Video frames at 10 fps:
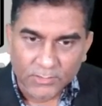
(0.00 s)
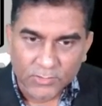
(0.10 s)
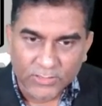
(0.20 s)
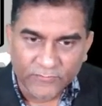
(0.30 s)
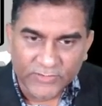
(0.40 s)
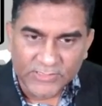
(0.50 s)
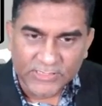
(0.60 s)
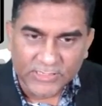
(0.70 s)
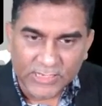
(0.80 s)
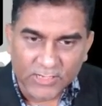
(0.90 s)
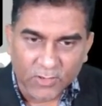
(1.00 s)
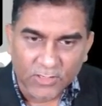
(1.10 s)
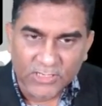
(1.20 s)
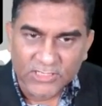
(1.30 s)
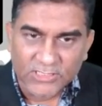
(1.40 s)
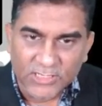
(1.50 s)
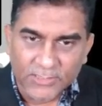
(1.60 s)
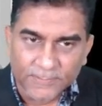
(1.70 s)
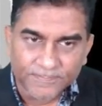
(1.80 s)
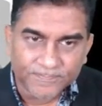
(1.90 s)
So the physical condition